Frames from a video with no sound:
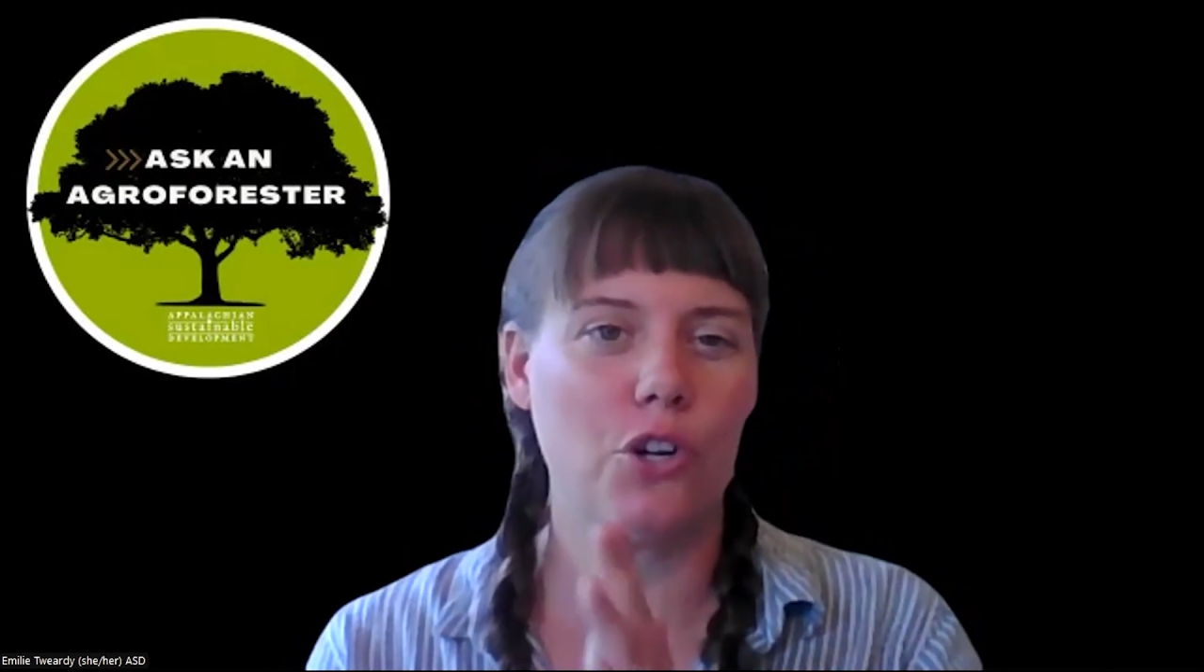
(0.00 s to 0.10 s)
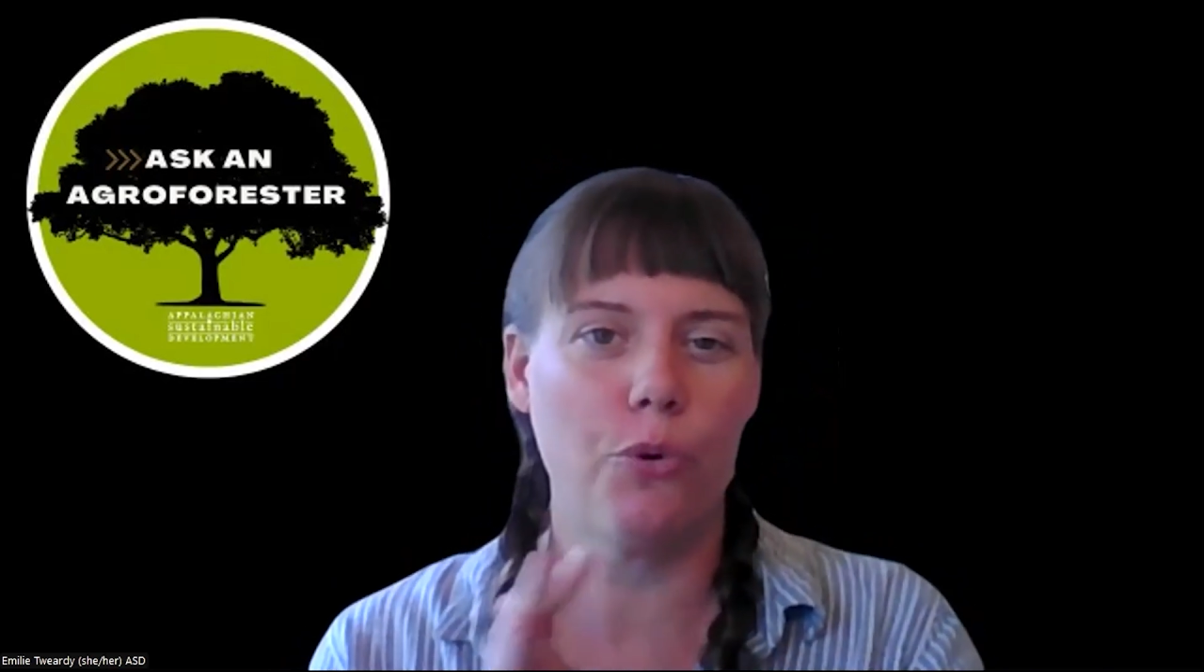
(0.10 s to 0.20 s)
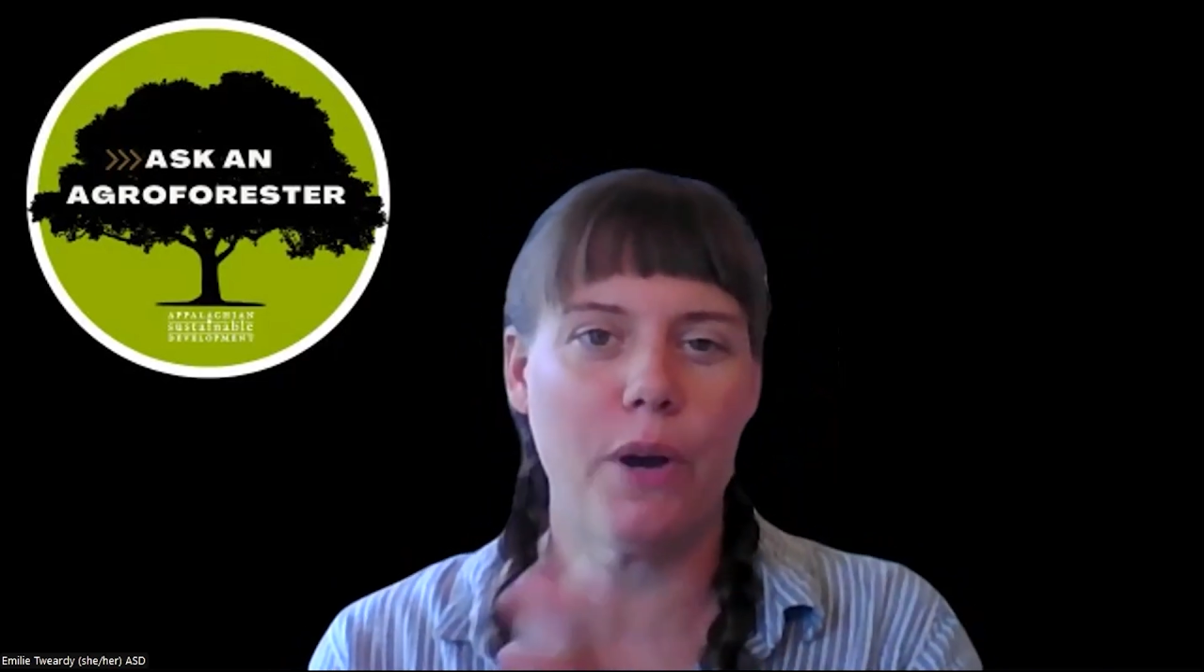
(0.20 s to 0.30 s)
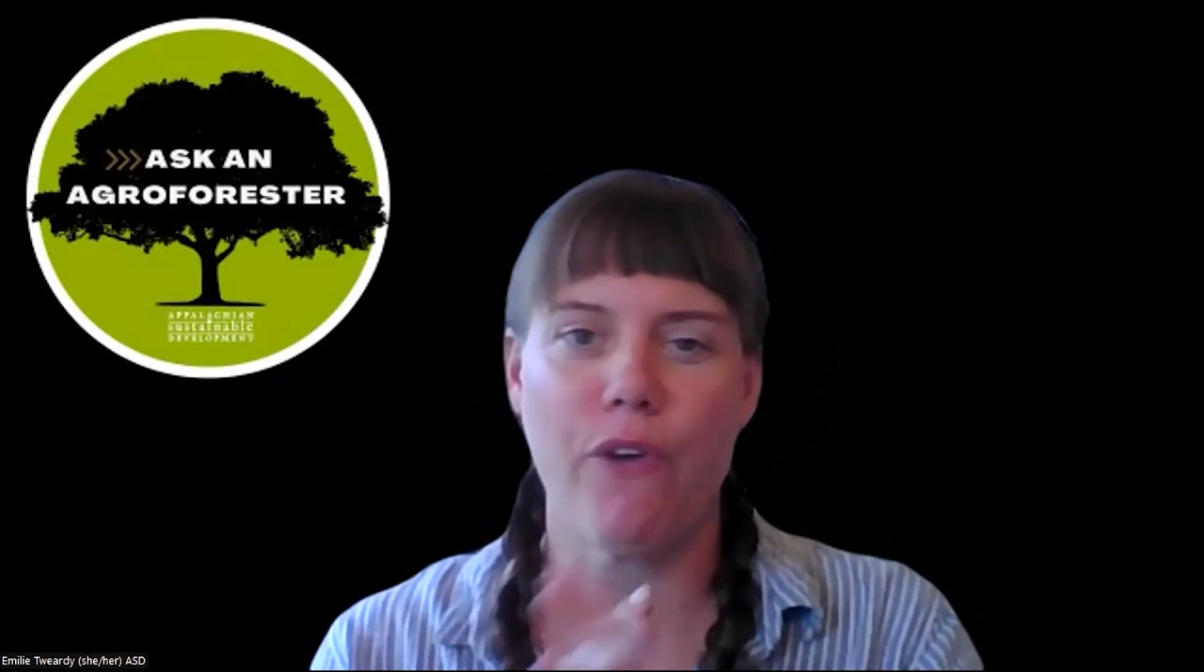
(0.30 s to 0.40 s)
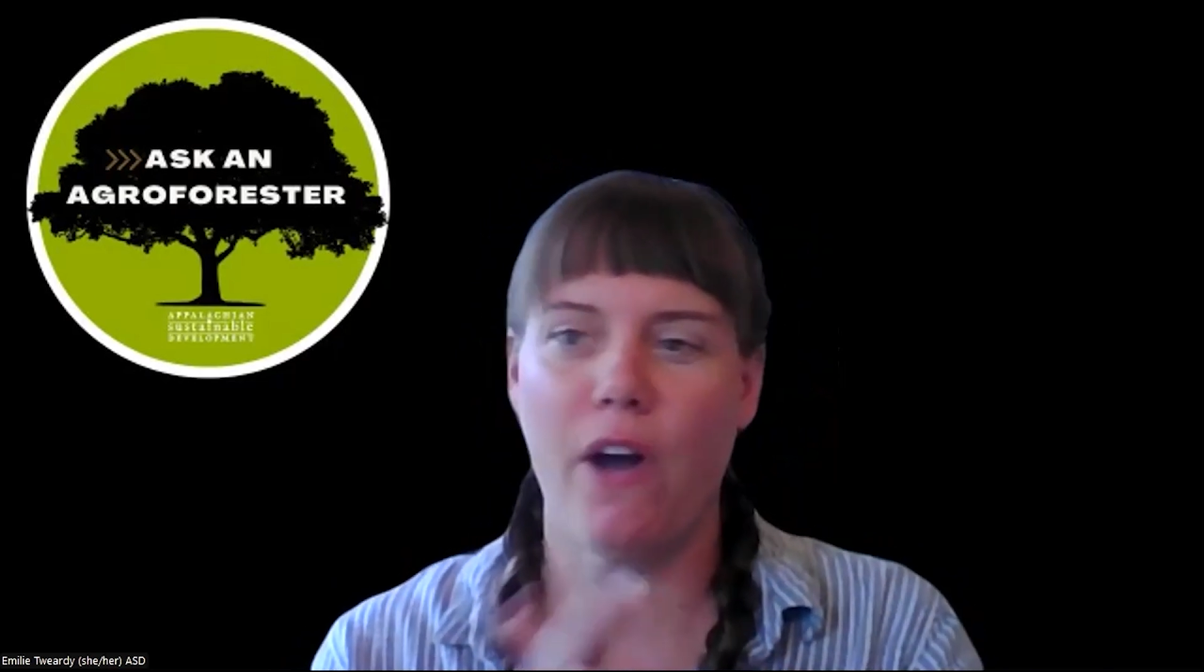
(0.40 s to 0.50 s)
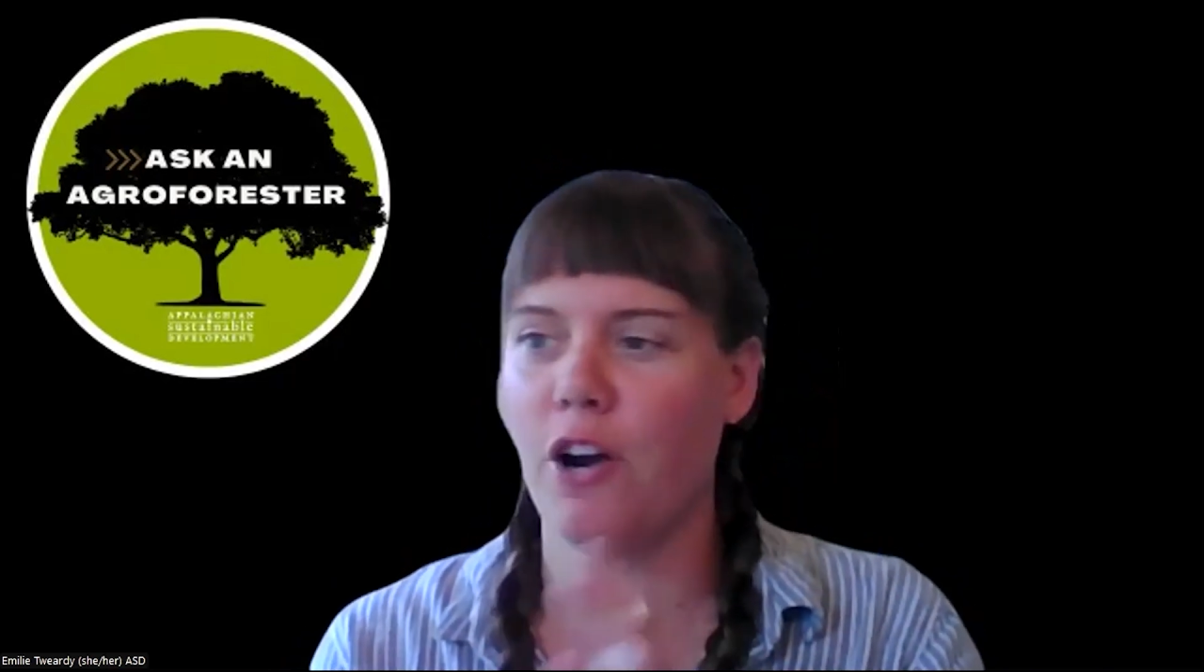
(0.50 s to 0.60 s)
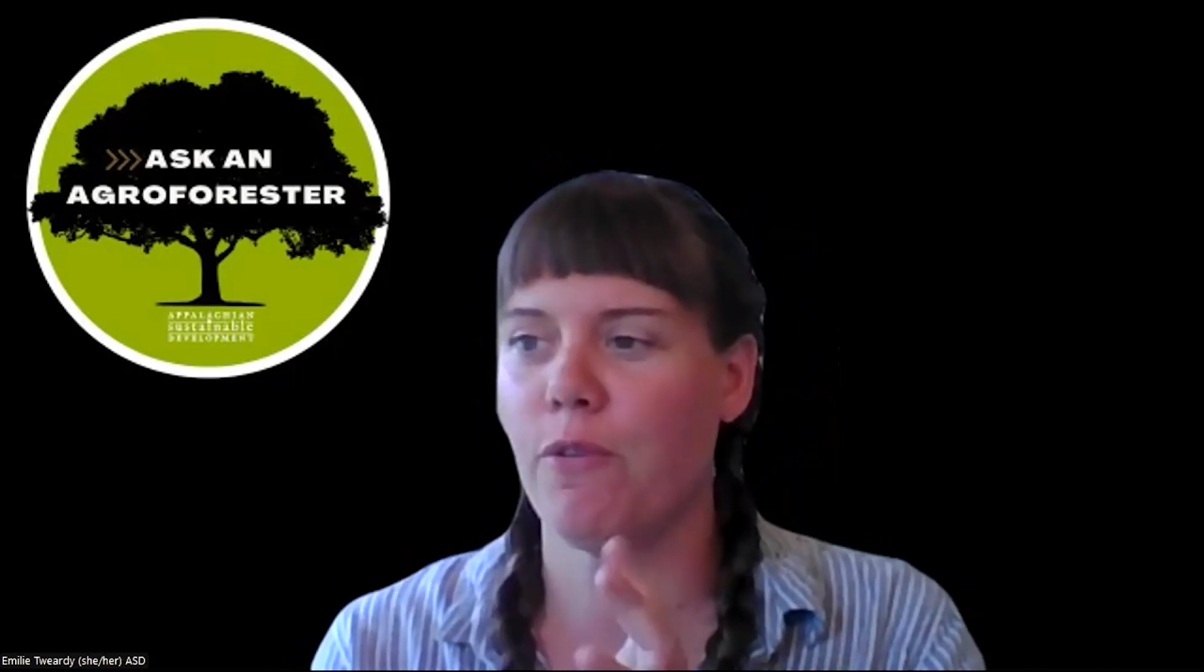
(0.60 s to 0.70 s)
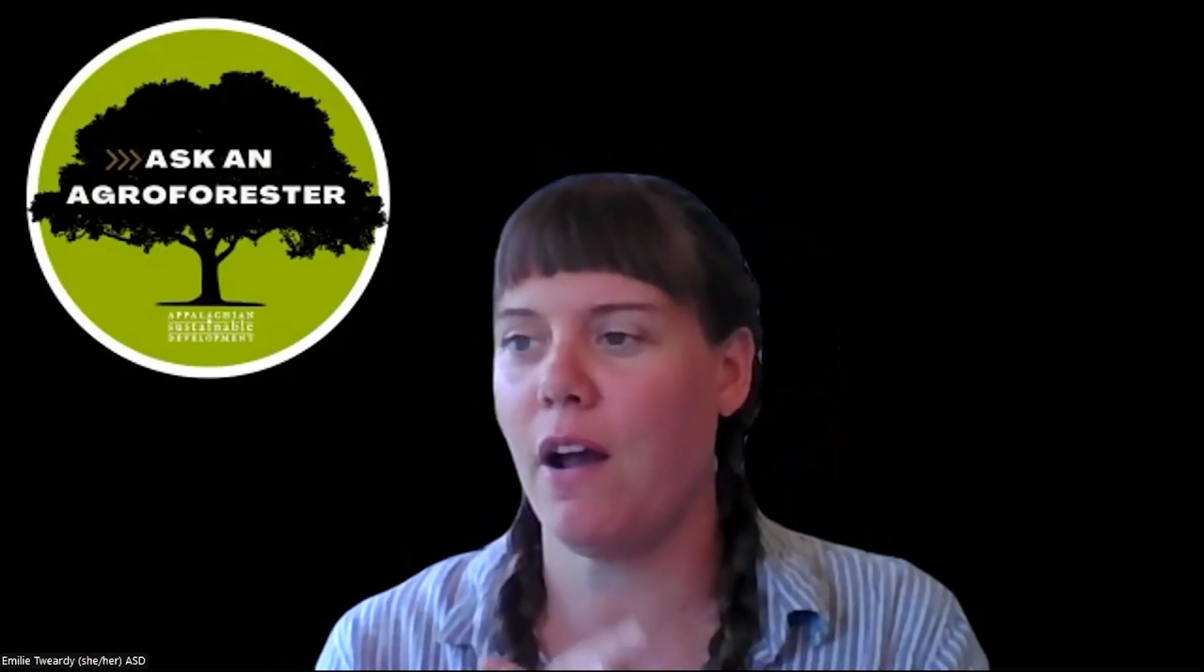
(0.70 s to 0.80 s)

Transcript: little quick fire